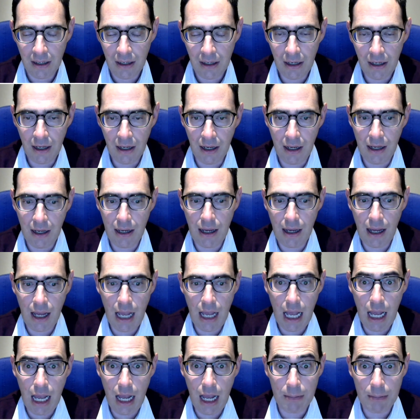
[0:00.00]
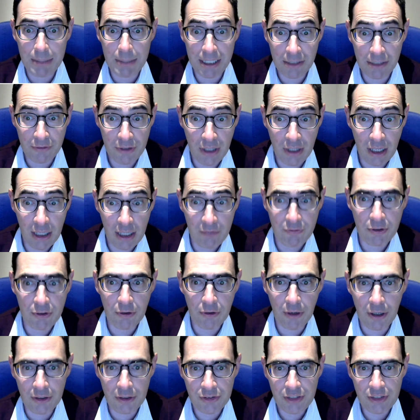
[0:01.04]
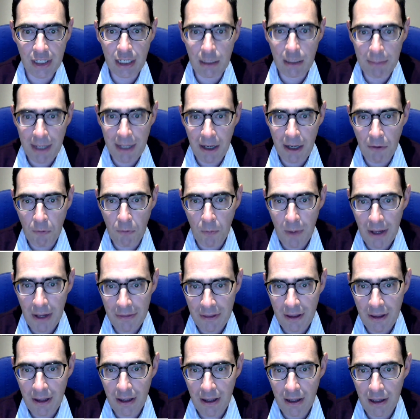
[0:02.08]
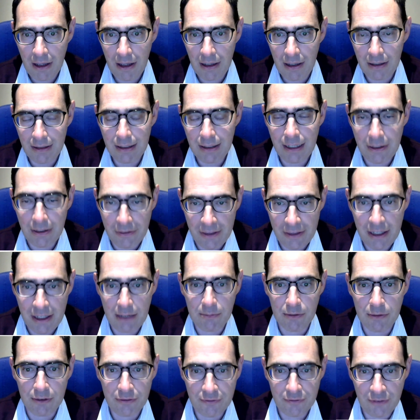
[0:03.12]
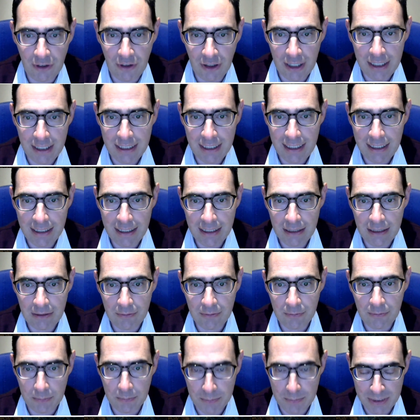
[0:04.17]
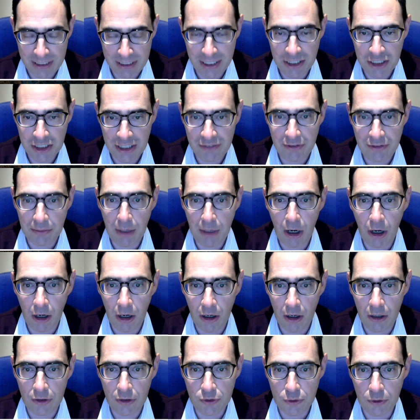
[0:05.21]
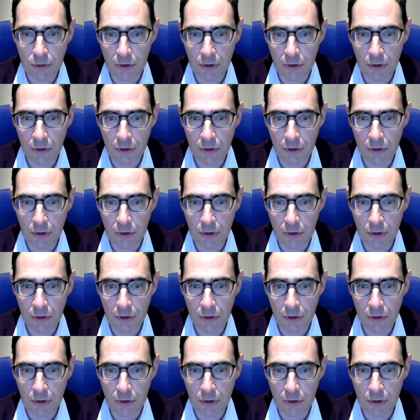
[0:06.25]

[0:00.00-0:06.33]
I mean, if you're asking about whether lithium refining, potentially from hard